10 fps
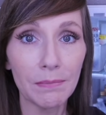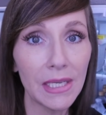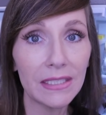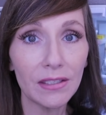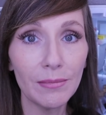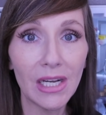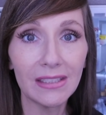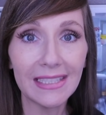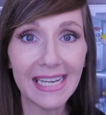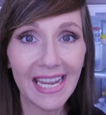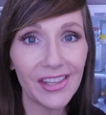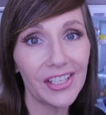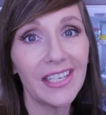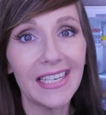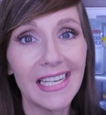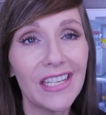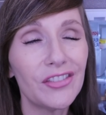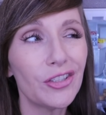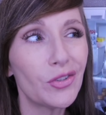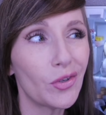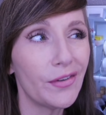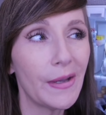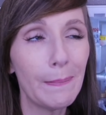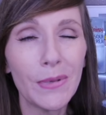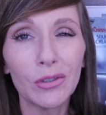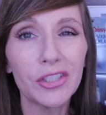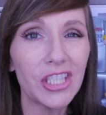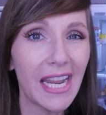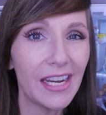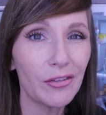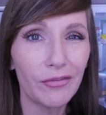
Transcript: mix them all together, and it gives you sort of a milkshake